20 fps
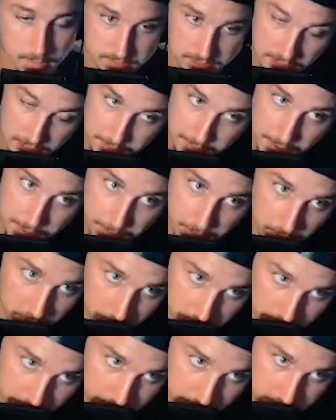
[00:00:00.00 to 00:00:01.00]
not a bad ball
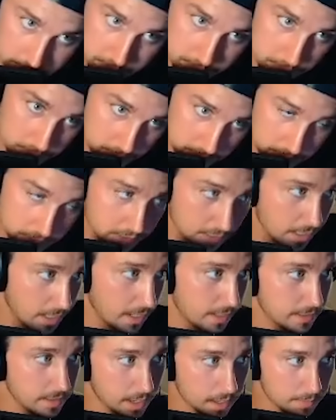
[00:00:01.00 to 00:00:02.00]
though, Daniels. I will tell you
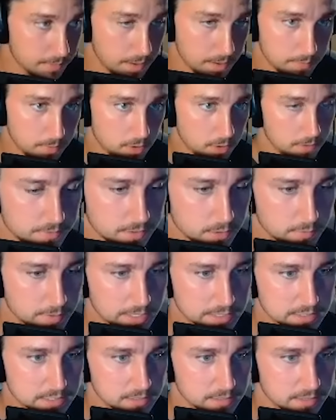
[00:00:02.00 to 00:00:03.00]
that. Not a bad ball. I think we
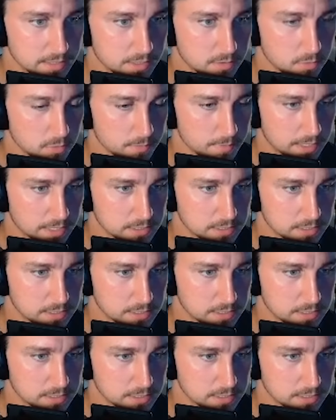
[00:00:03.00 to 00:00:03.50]
accidentally did quarterback